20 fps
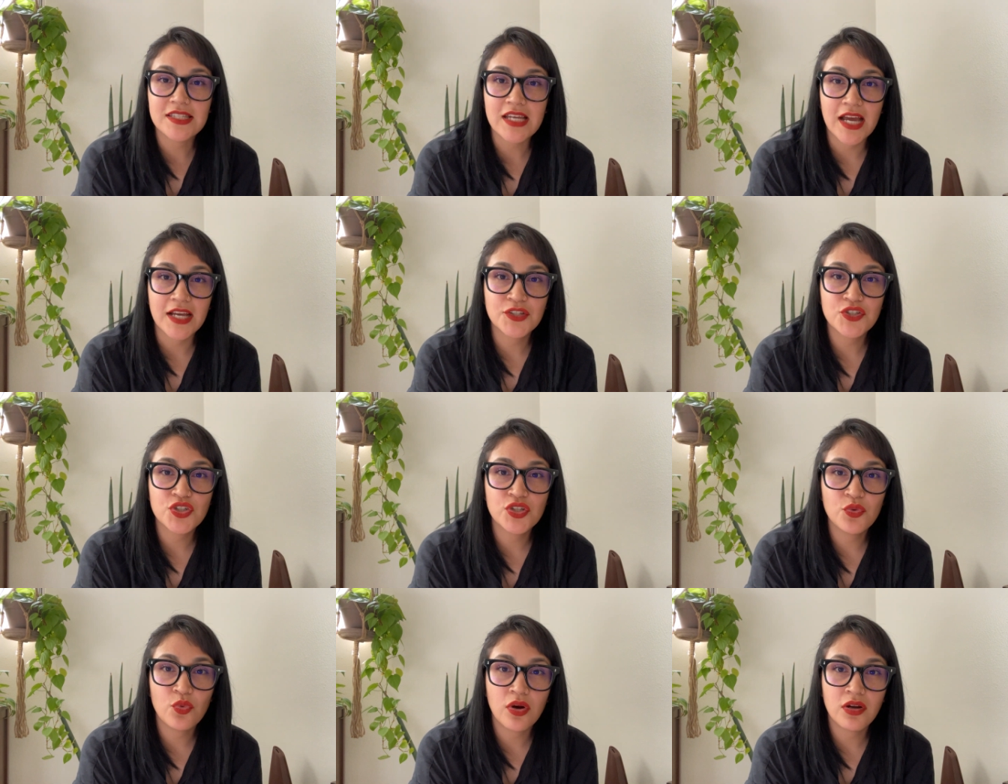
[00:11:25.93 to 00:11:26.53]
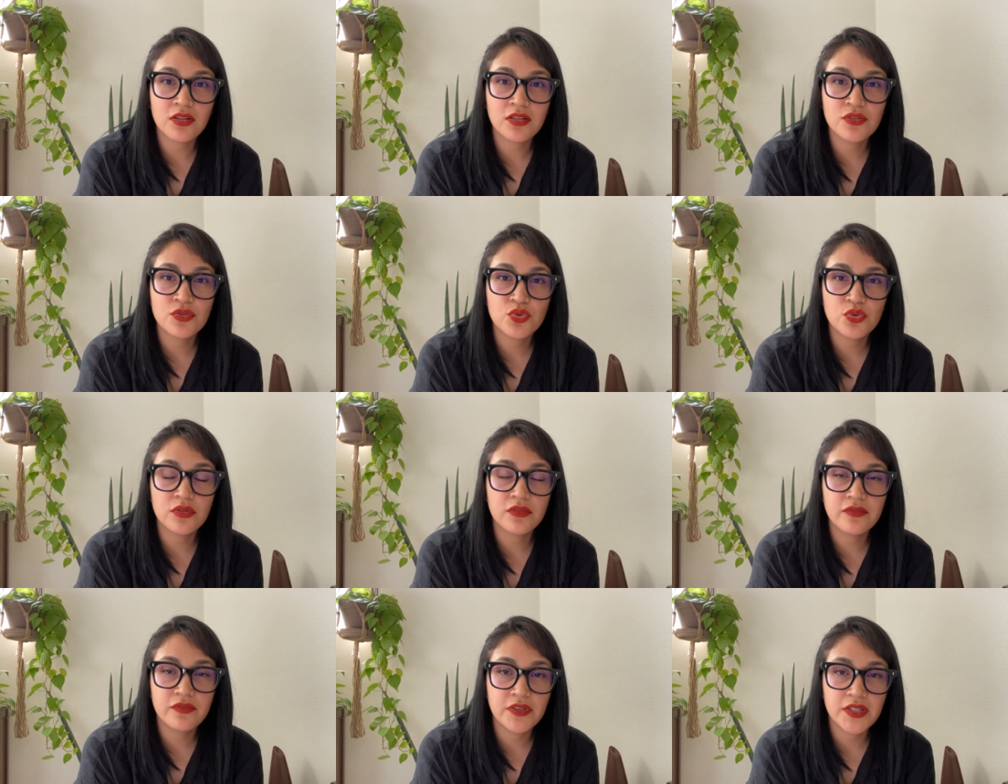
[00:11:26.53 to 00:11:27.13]
I actually want to
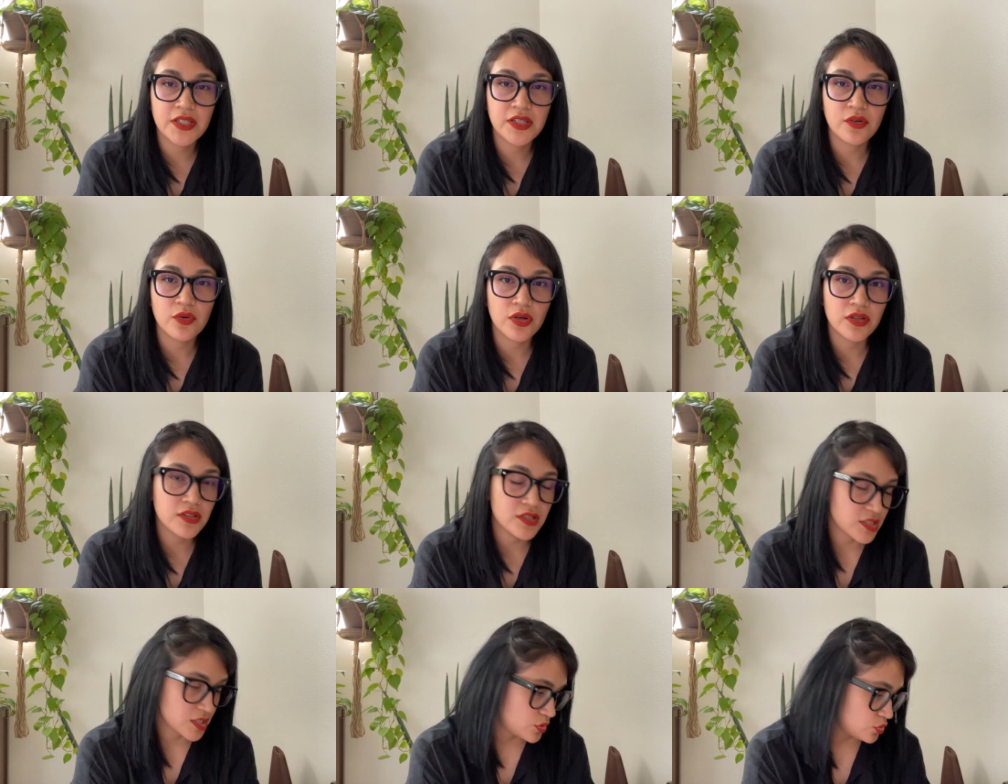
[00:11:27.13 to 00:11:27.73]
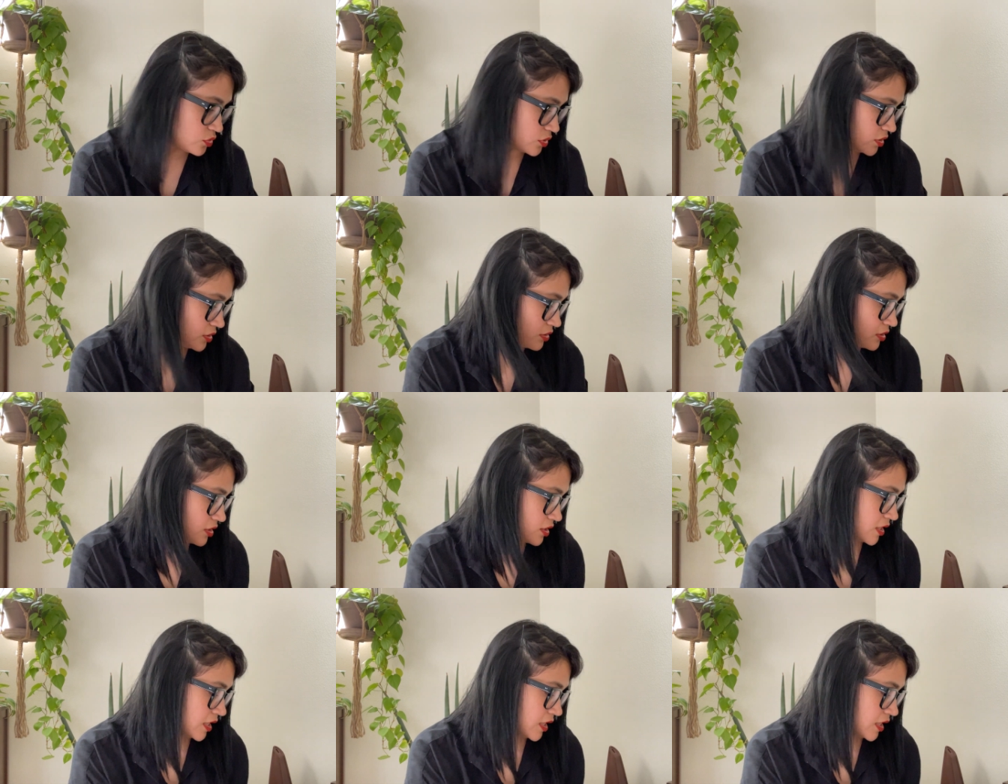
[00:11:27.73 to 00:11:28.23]
do a video on this one.